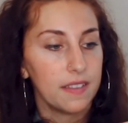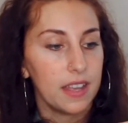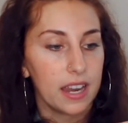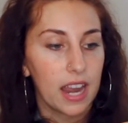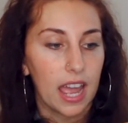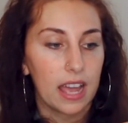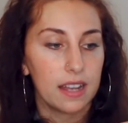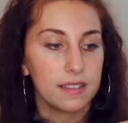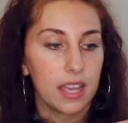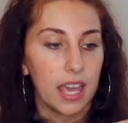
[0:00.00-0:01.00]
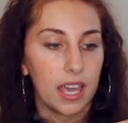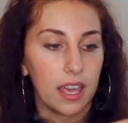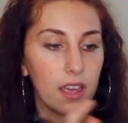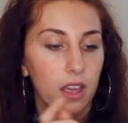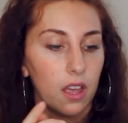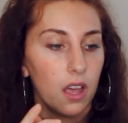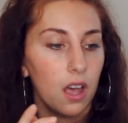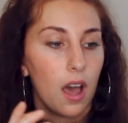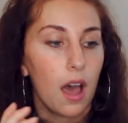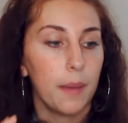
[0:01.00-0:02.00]
and then it has a
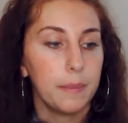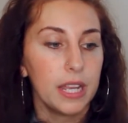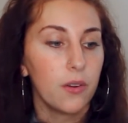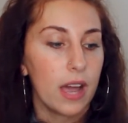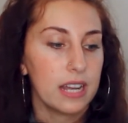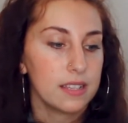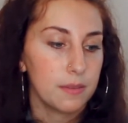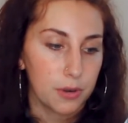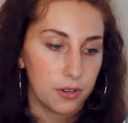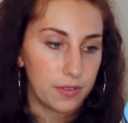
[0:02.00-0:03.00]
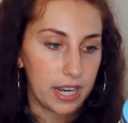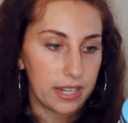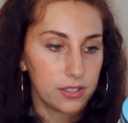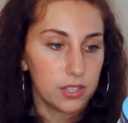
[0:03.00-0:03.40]
amino acid profile.